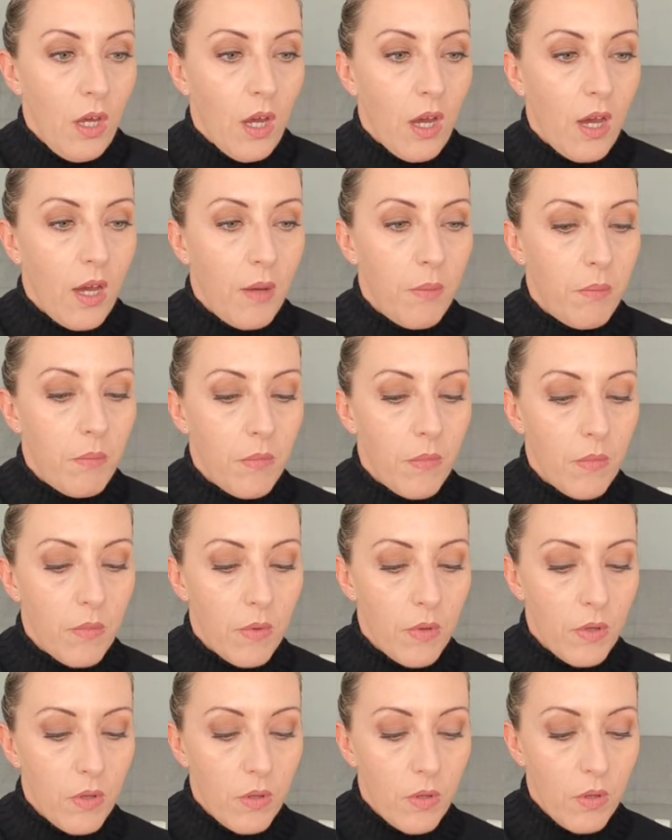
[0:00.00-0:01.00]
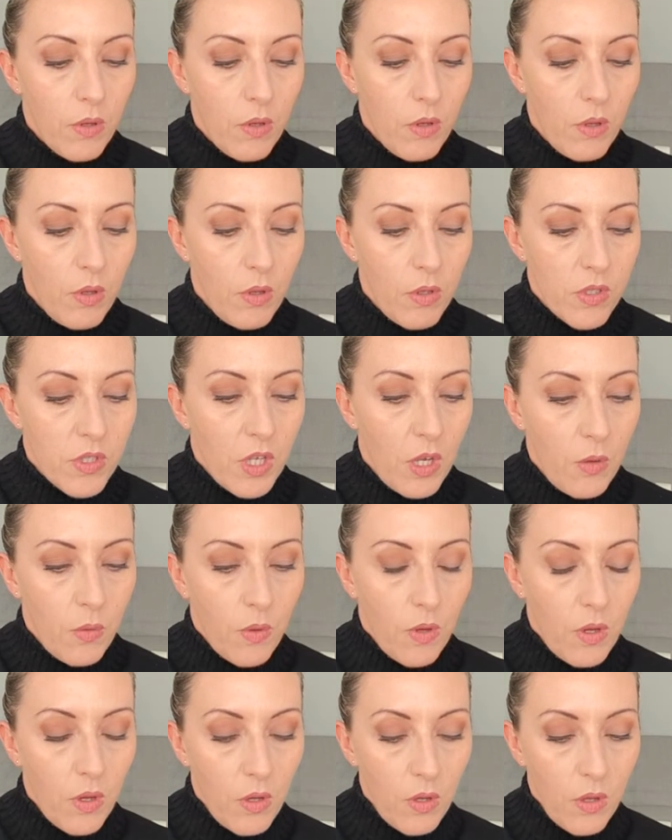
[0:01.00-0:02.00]
So
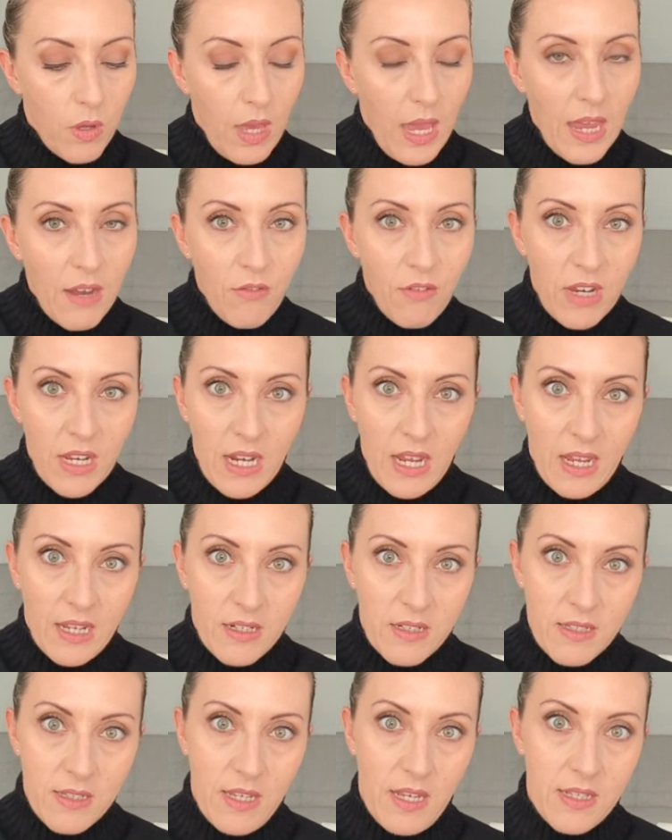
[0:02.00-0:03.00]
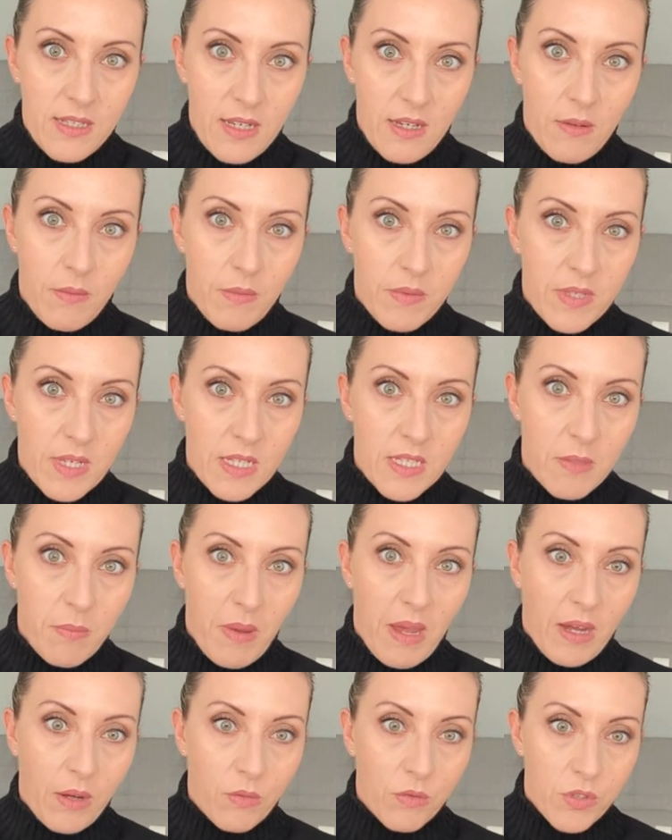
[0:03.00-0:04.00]
Henry and Anne set
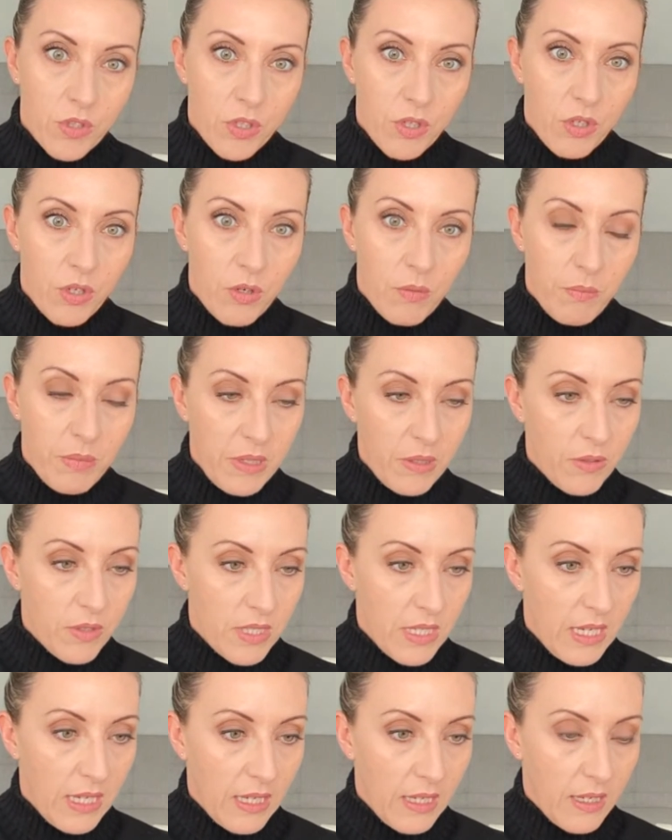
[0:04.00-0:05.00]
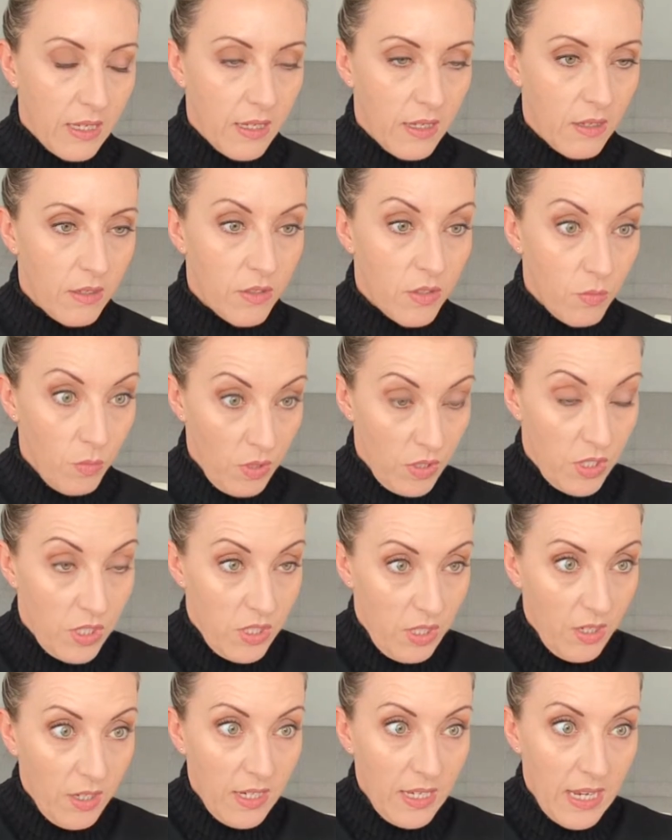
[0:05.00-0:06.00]
about building, well,
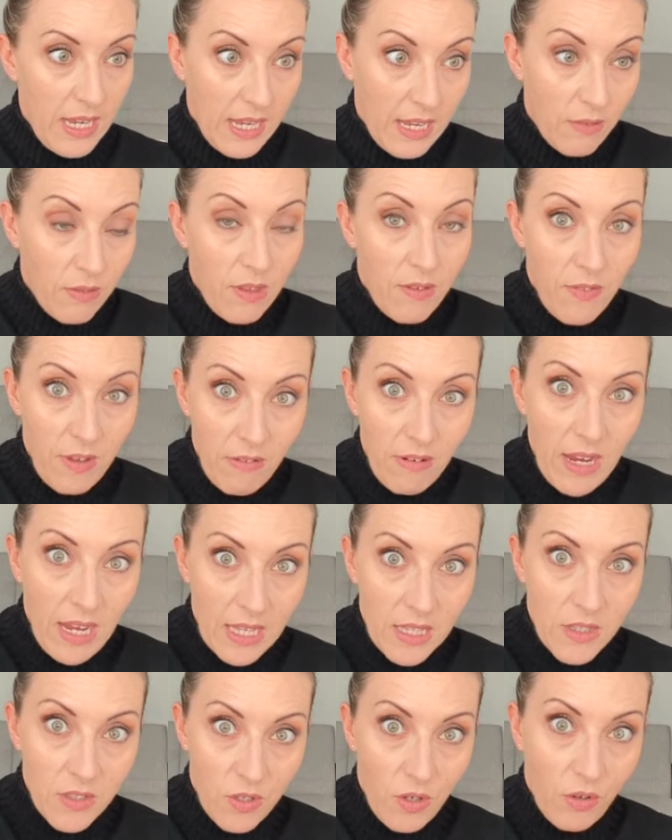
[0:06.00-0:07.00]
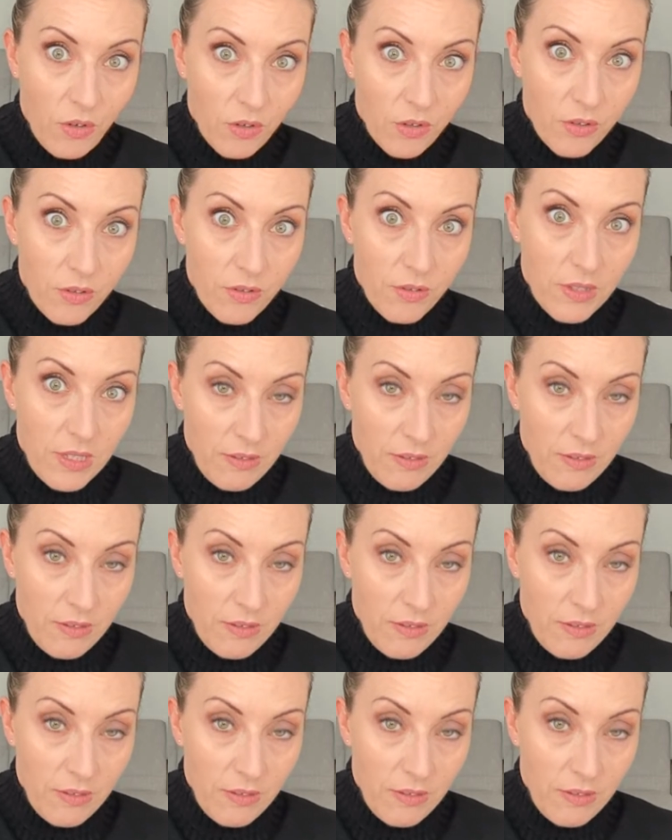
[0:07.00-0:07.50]
designing, and they're very hands-on